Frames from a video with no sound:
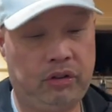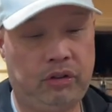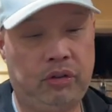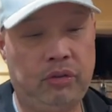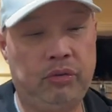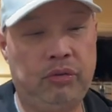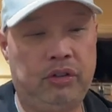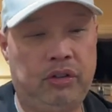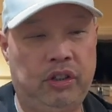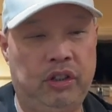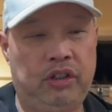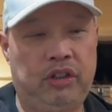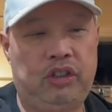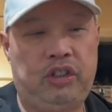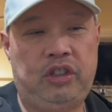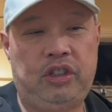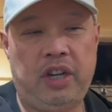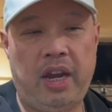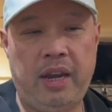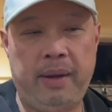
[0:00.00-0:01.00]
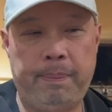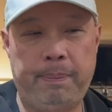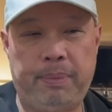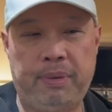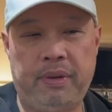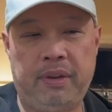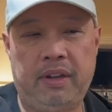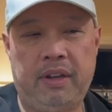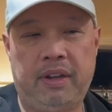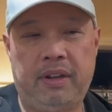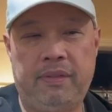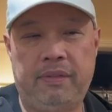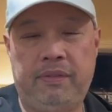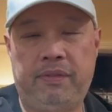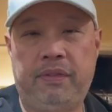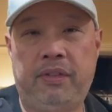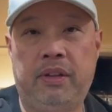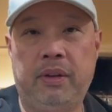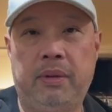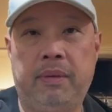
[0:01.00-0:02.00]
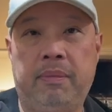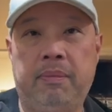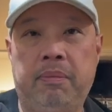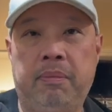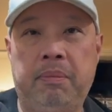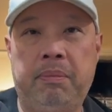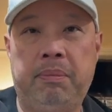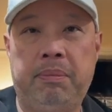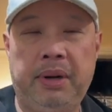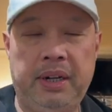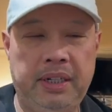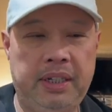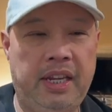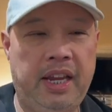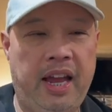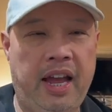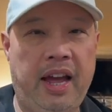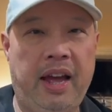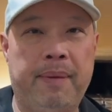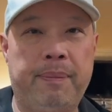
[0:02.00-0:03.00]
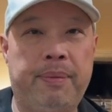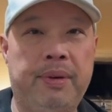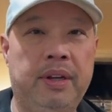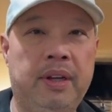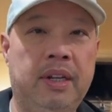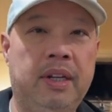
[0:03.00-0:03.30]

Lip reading: choose the shape of the butt cap.